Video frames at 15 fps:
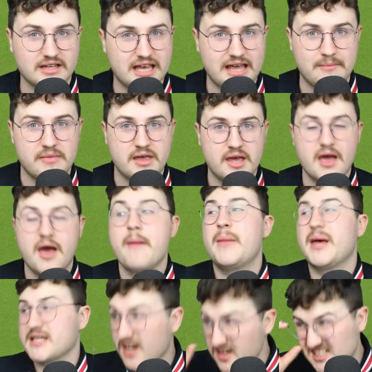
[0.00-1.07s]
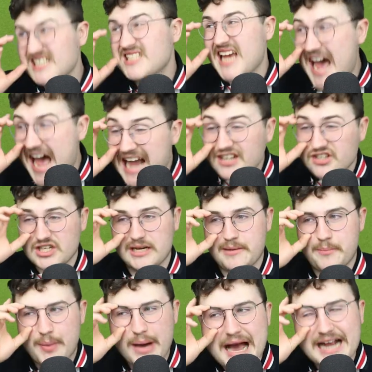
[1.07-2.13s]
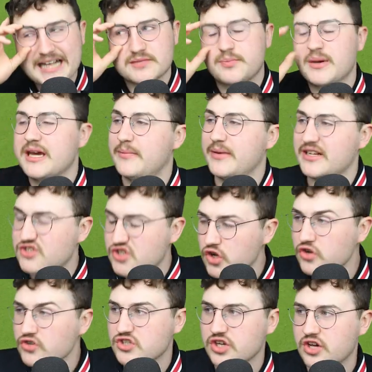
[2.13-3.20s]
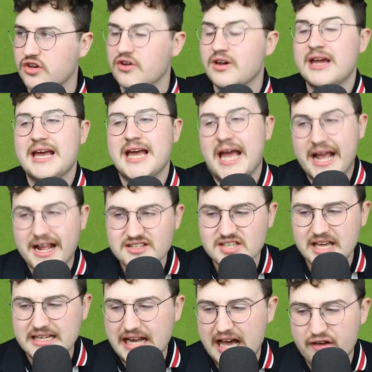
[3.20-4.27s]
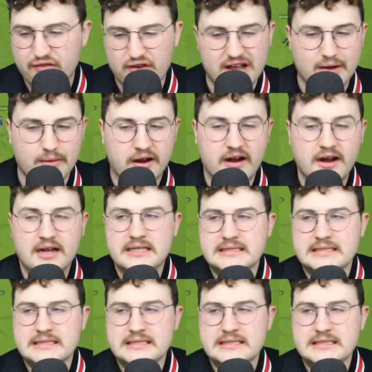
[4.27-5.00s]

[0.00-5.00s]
game, because it's action-packed, baby. 2-2 inside half an hour.